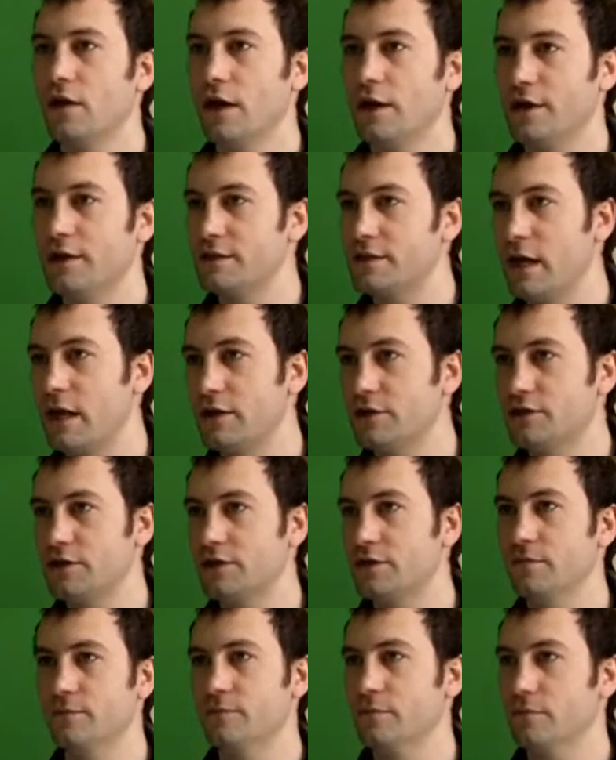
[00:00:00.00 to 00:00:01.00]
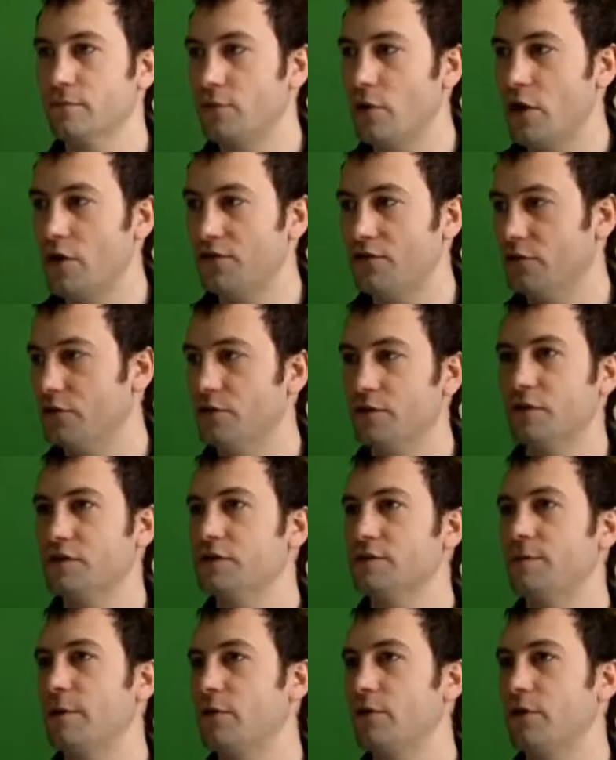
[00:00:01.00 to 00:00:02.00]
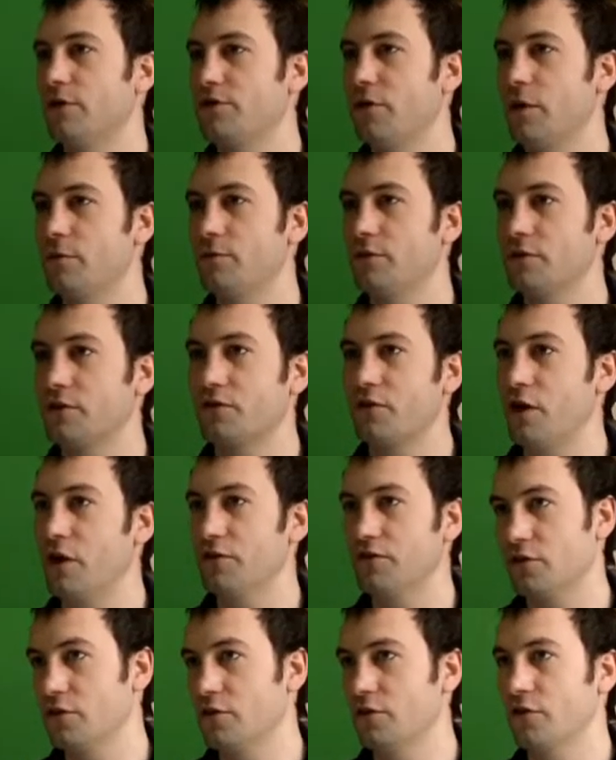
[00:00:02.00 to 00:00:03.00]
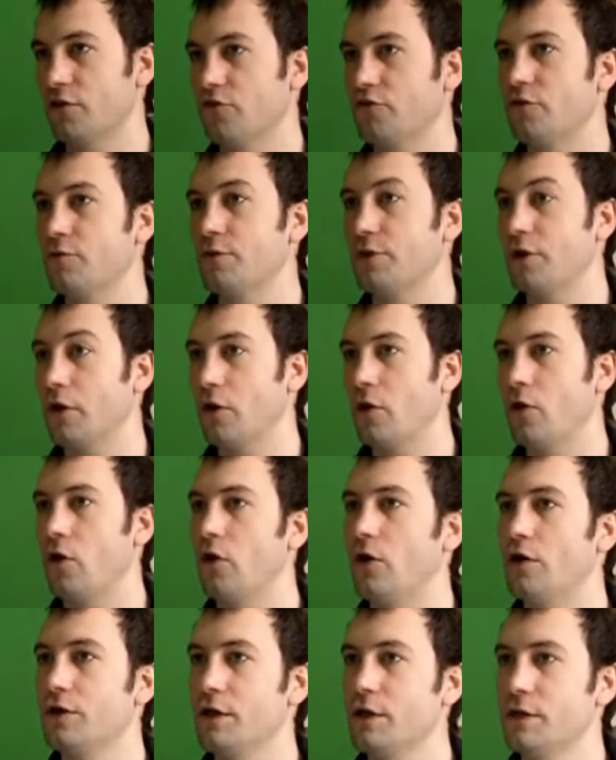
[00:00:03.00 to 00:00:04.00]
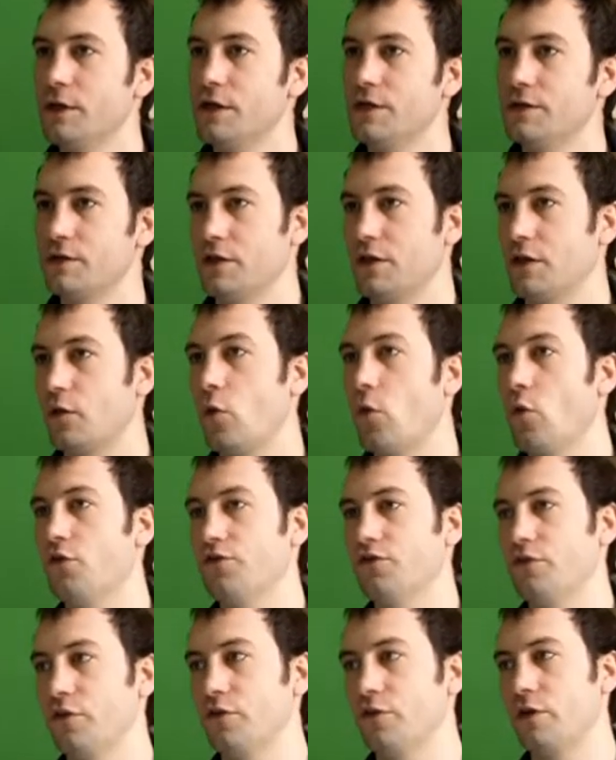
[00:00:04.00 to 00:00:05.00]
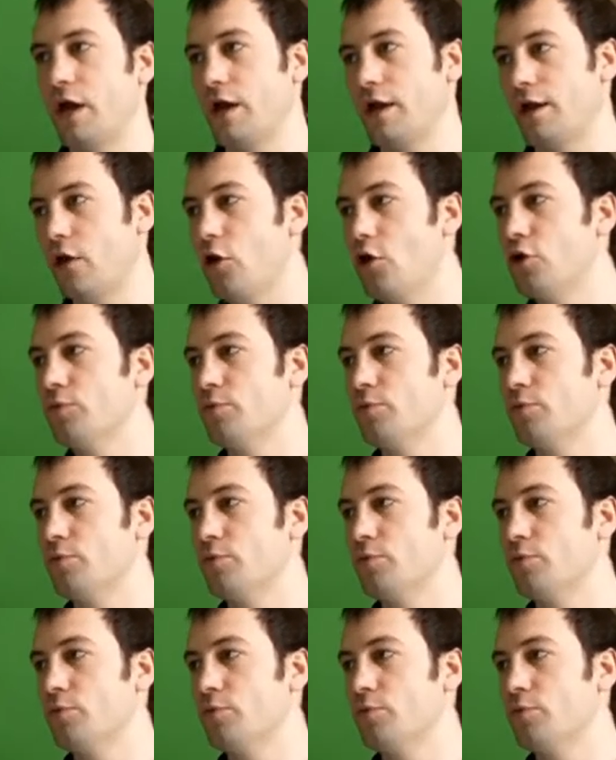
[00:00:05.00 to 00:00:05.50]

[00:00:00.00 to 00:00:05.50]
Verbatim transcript: an intelligent person who doesn't spend all their time doing science couldn't contribute a lot. So I think also that